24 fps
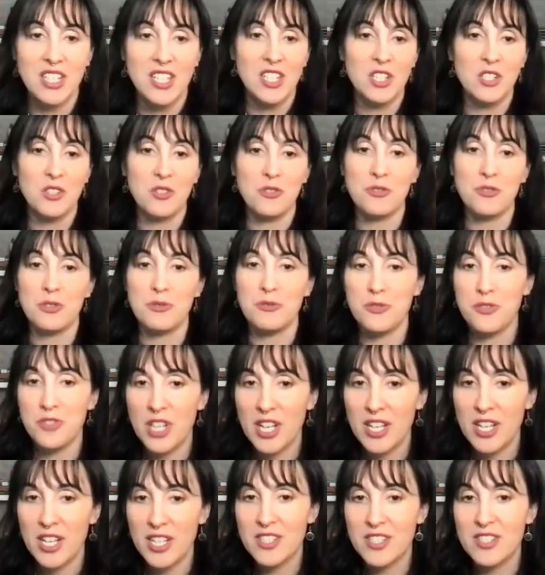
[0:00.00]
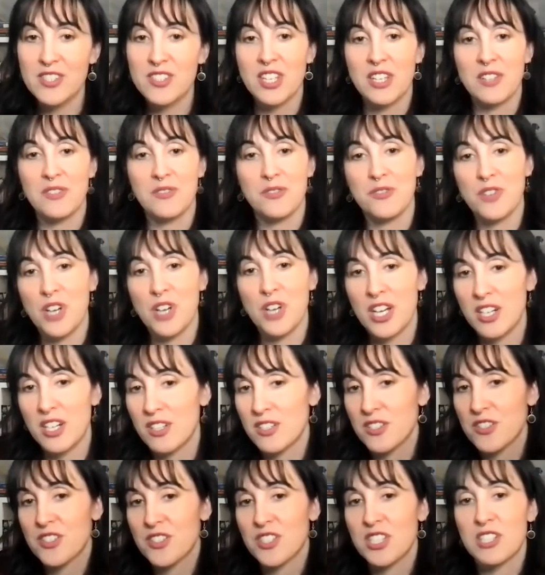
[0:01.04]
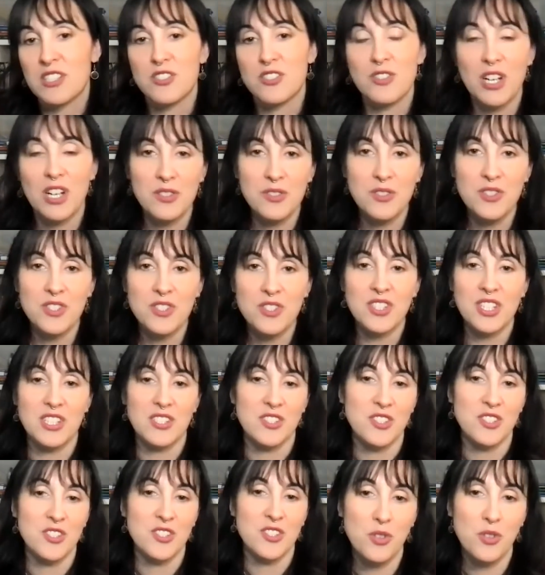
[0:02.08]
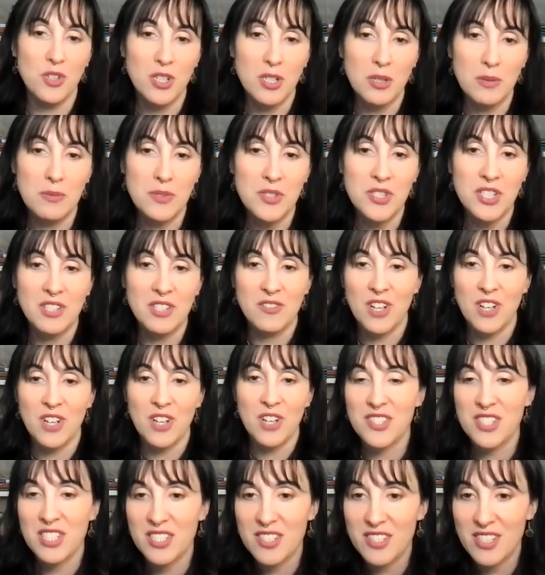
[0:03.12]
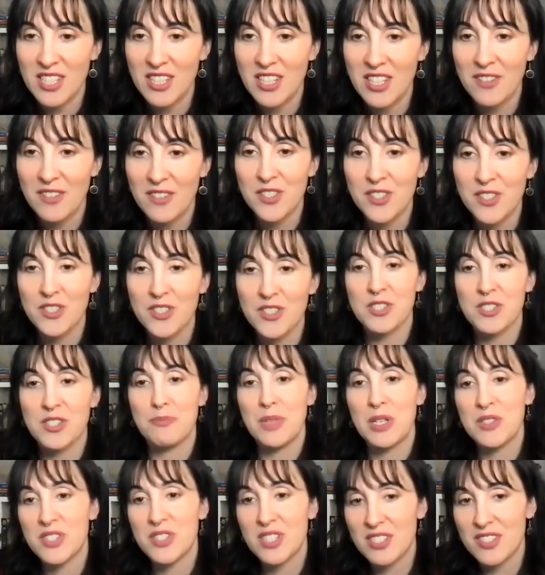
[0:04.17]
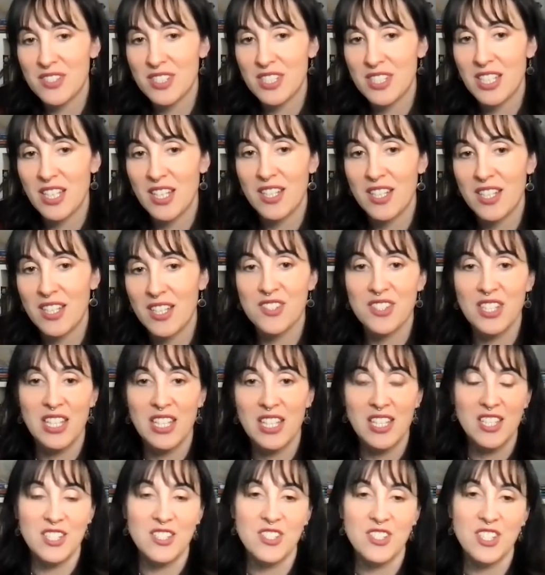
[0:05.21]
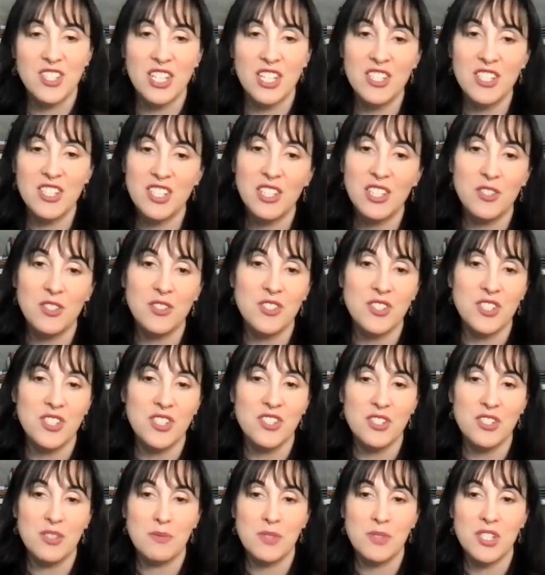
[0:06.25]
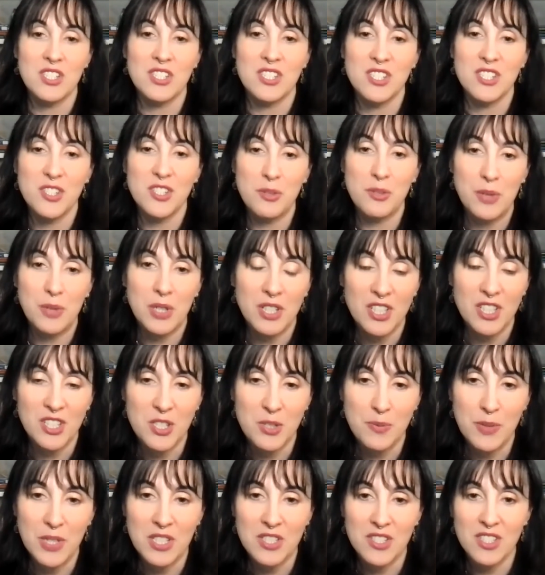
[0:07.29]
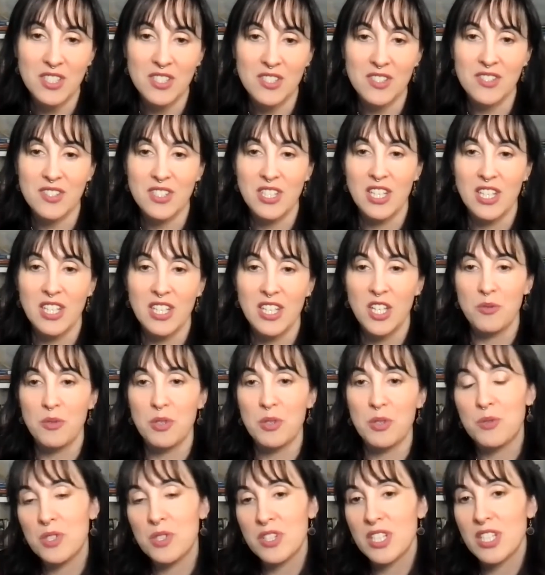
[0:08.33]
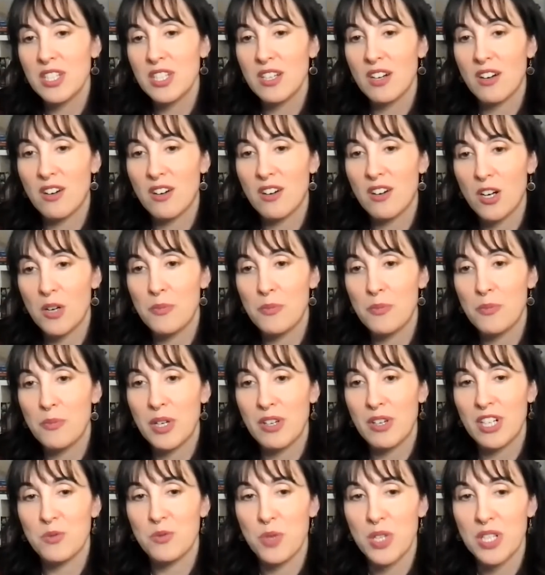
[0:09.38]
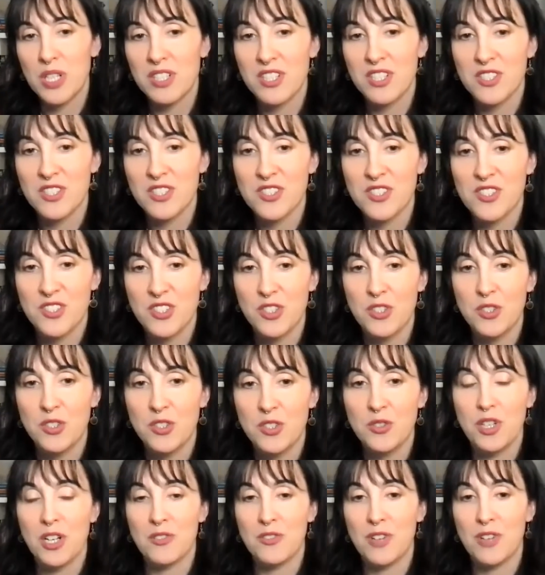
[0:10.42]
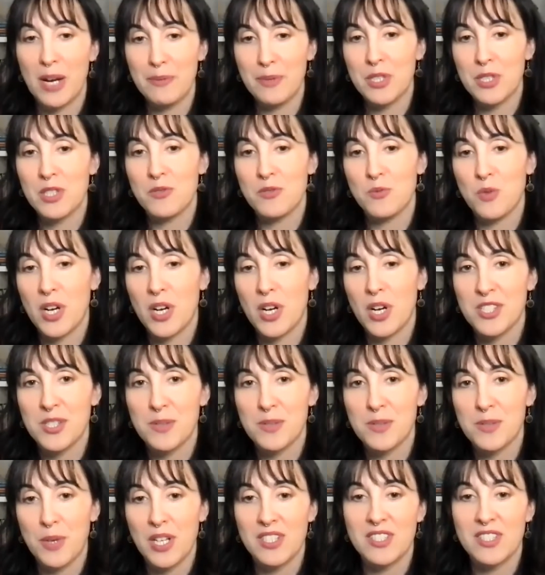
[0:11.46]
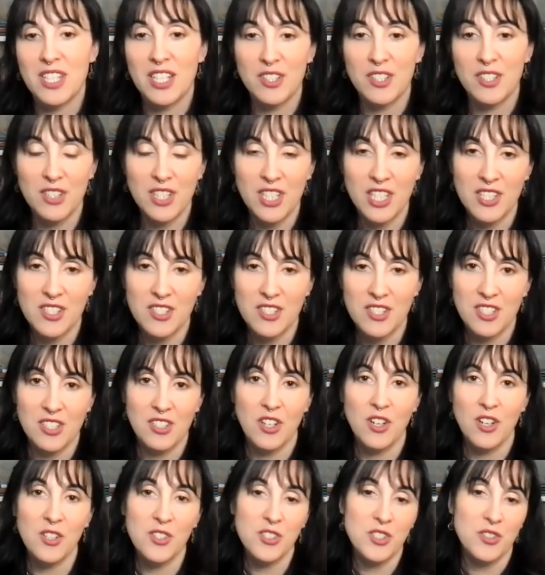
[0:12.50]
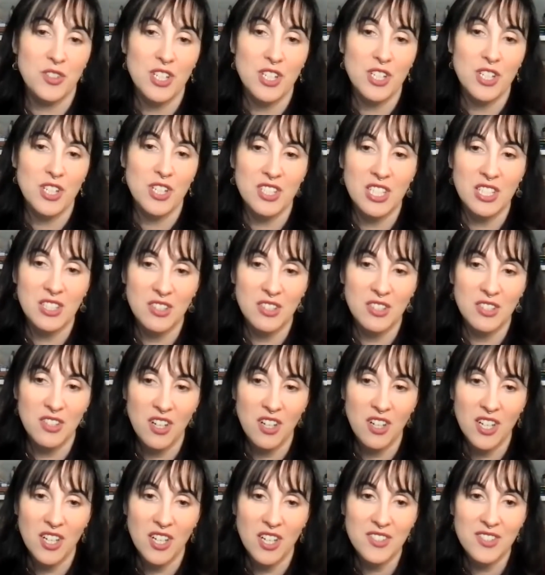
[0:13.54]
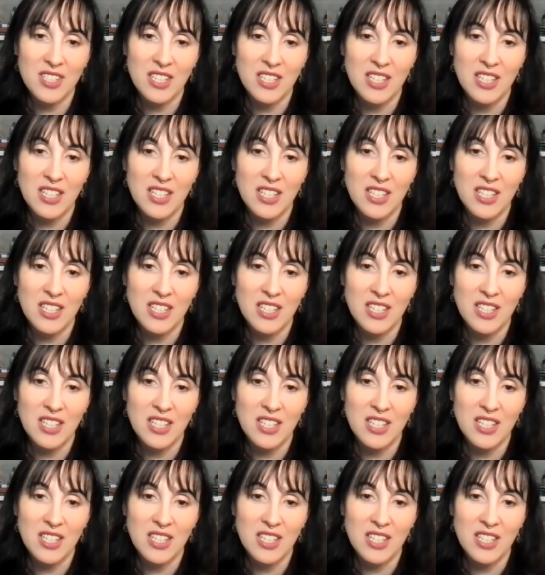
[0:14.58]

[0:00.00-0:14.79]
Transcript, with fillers: you know, from floods and fires and droughts and storms and rising sea levels and melting sea ice, changing ecosystems and disappearing species. We really are bearing witness to a rapid and widespread degradation, alteration, and loss.